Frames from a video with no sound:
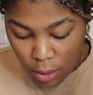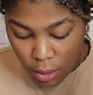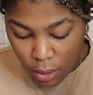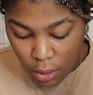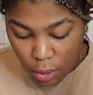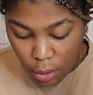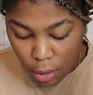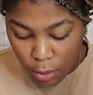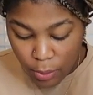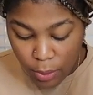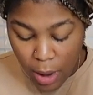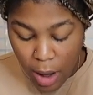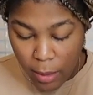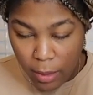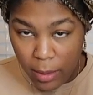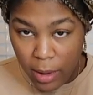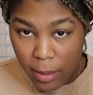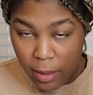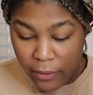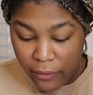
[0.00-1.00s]
you'll
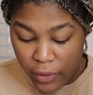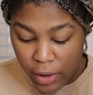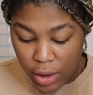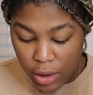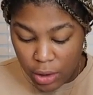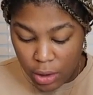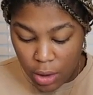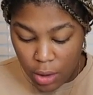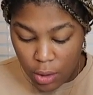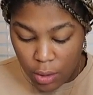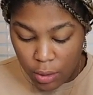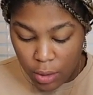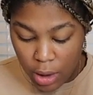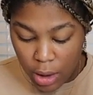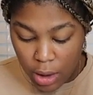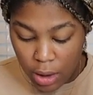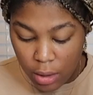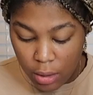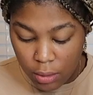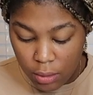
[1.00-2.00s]
probably be able to finish the whole
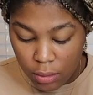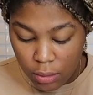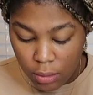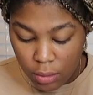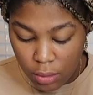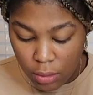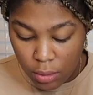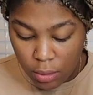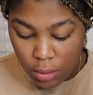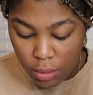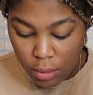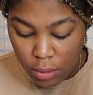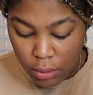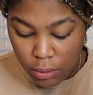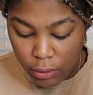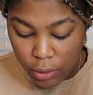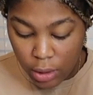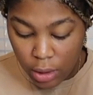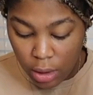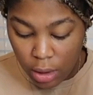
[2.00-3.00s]
nail
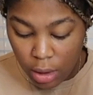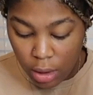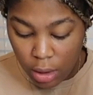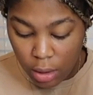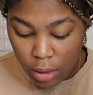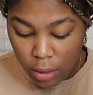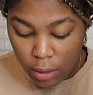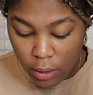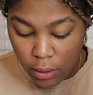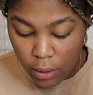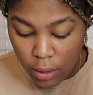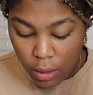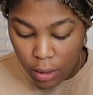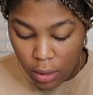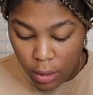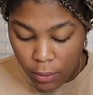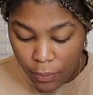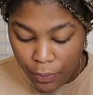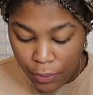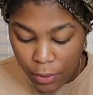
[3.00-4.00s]
really
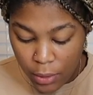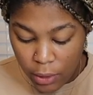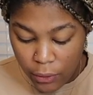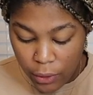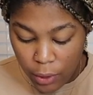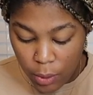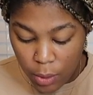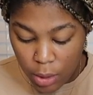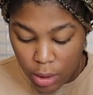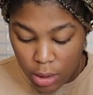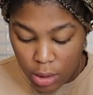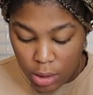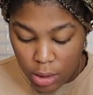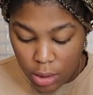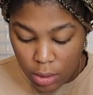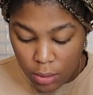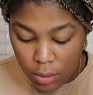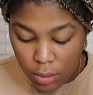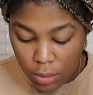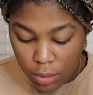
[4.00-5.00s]
if you wanted
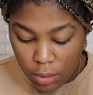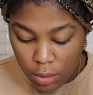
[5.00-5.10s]
to.